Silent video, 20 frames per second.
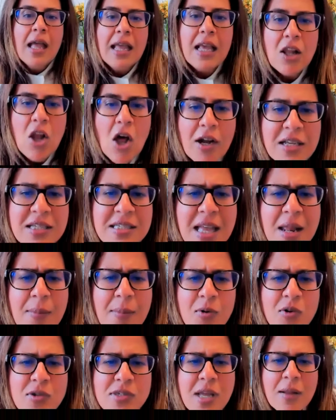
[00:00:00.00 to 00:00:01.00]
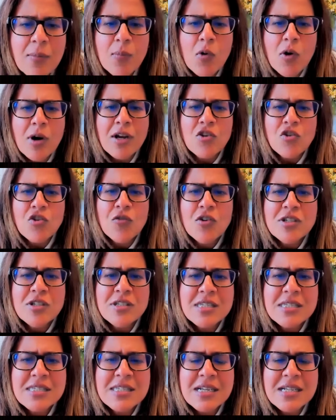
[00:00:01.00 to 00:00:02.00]
HELOC is 10%, mortgage
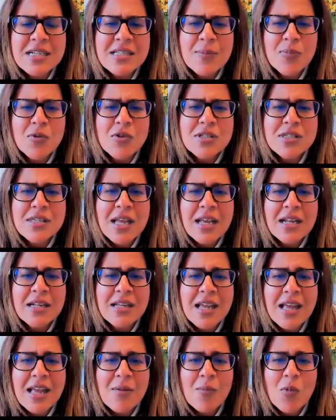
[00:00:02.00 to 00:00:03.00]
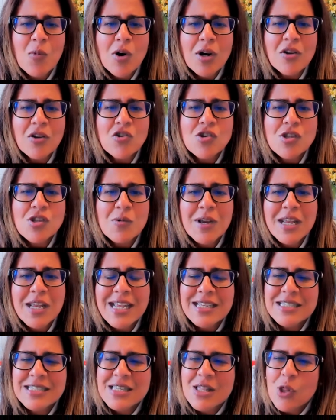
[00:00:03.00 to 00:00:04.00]
first is 60%, and mortgage three
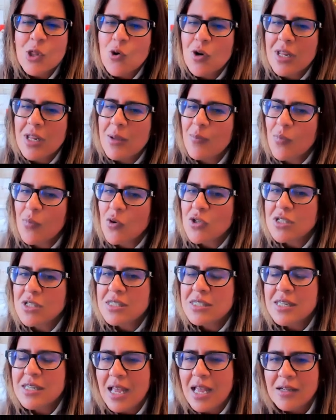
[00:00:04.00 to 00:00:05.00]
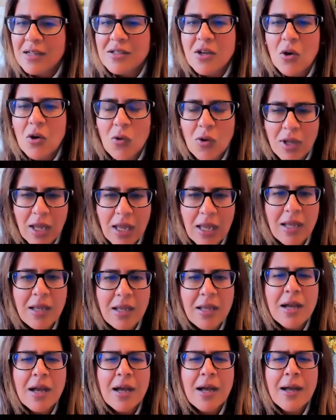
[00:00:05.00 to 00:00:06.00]
is 30%.
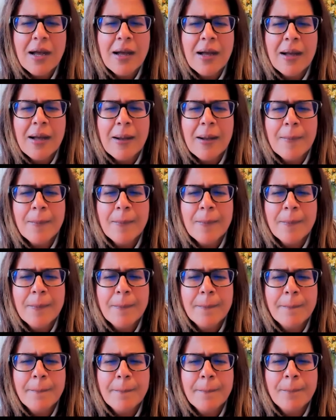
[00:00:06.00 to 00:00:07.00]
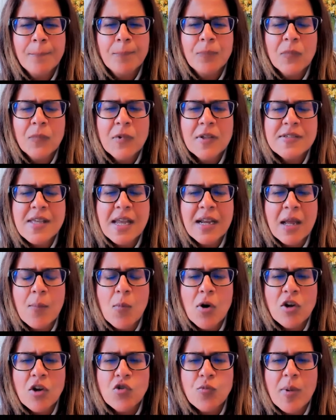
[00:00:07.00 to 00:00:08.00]
Okay. Um,
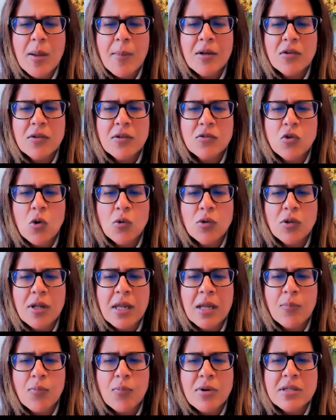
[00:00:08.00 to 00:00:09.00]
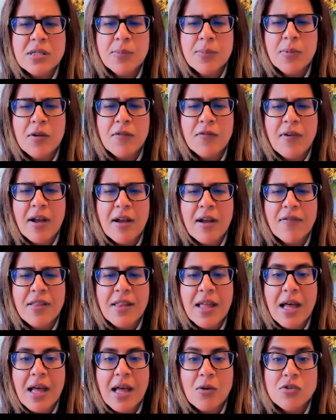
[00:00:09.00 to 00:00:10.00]
second mortgage payment totaling principal of
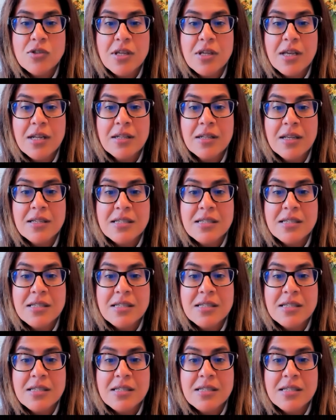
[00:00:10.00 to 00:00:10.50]
5,000.